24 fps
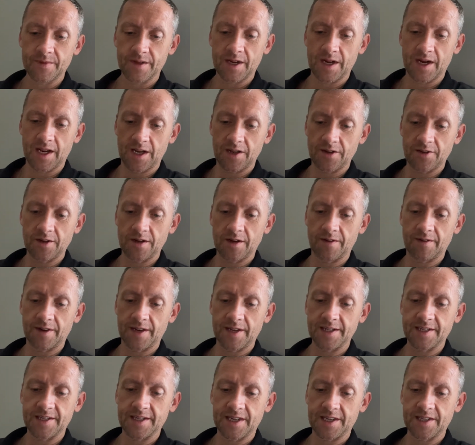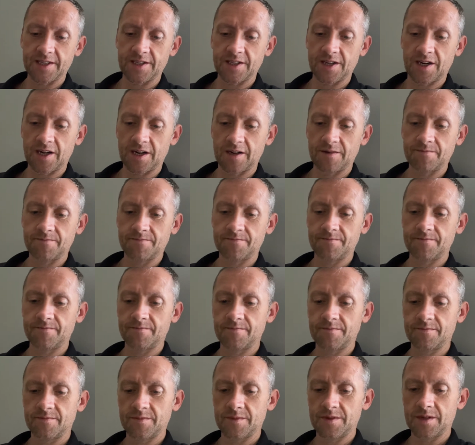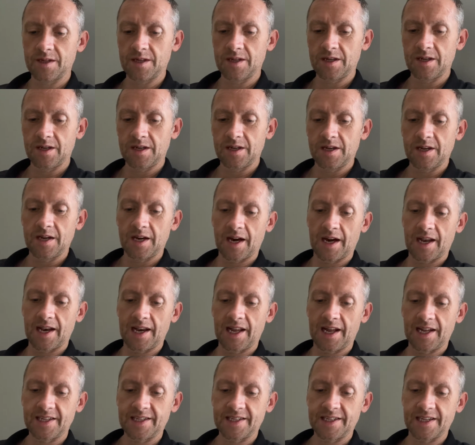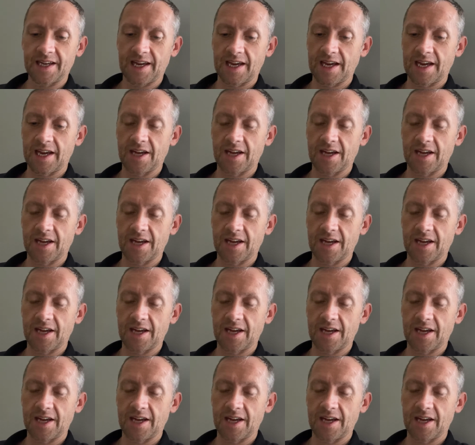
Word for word: And I do have an incense there. And let's see,